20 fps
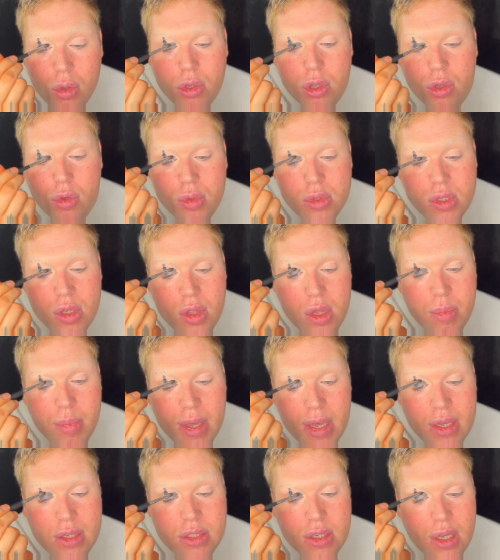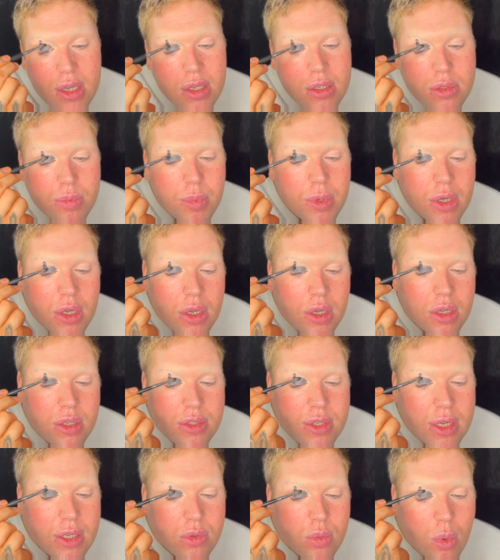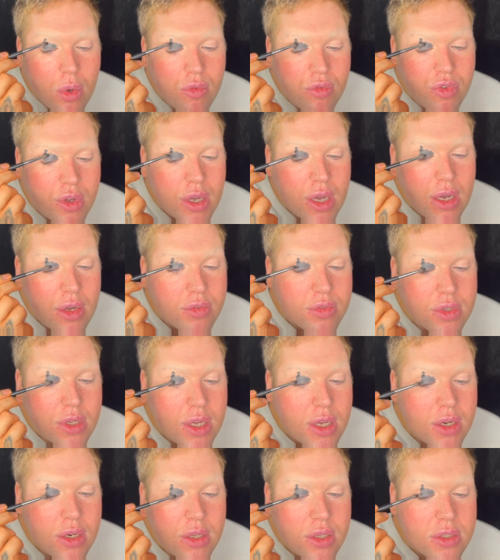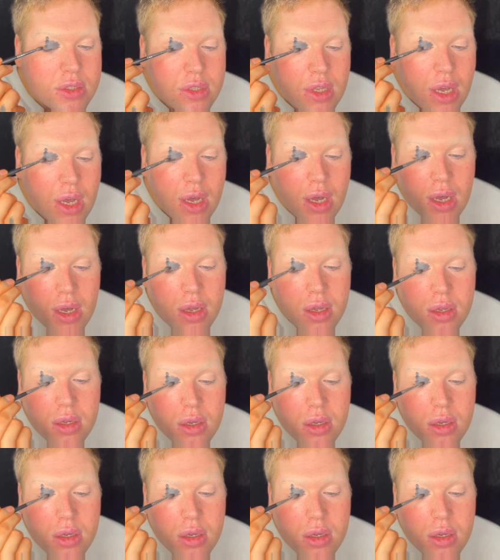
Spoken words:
using the bases, because that's one thing I've learned, is that